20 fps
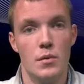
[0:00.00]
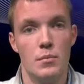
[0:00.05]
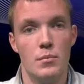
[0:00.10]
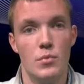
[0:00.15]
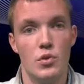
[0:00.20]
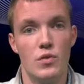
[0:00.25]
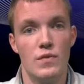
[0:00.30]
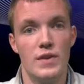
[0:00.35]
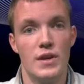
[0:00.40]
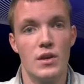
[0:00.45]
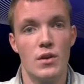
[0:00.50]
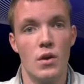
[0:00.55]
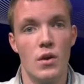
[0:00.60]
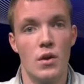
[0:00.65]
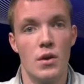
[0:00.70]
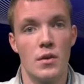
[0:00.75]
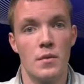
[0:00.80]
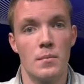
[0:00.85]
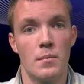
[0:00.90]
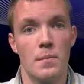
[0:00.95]
Moving
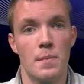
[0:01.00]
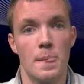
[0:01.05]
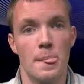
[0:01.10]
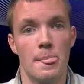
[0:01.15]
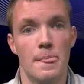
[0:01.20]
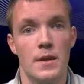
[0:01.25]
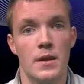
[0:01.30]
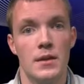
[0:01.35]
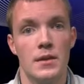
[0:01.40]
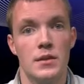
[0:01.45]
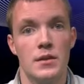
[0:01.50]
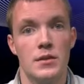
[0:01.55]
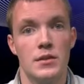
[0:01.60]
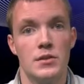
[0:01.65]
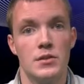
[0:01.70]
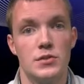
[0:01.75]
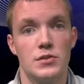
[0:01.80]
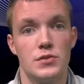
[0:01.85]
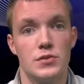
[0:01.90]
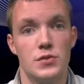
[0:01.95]
on
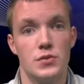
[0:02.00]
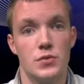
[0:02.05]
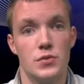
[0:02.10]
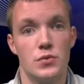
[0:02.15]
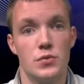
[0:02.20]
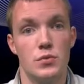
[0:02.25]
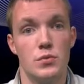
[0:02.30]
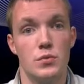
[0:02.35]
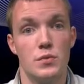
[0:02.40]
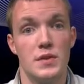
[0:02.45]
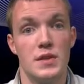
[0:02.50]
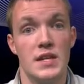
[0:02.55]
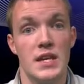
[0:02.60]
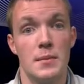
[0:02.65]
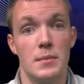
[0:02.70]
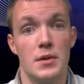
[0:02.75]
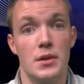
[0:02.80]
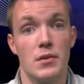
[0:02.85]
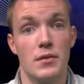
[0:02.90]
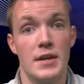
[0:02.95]
to the
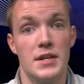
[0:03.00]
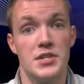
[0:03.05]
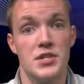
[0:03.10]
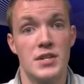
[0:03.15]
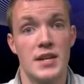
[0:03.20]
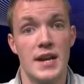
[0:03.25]
Immigration